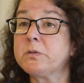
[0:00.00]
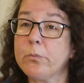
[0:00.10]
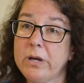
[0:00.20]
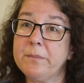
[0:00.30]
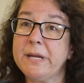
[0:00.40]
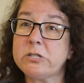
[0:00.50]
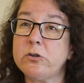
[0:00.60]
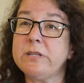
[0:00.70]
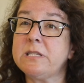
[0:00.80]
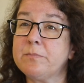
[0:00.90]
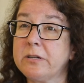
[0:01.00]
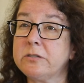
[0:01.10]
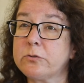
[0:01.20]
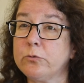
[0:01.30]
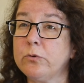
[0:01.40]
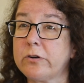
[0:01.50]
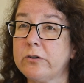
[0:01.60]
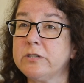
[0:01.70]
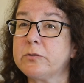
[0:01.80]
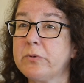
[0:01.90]
We want to make sure these middle school
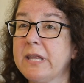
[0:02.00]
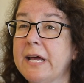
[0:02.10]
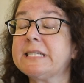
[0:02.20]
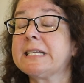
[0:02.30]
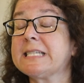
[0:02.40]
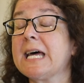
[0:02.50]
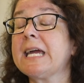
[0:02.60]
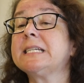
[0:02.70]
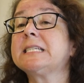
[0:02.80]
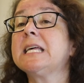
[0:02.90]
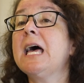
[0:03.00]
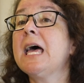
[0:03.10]
girls realize that science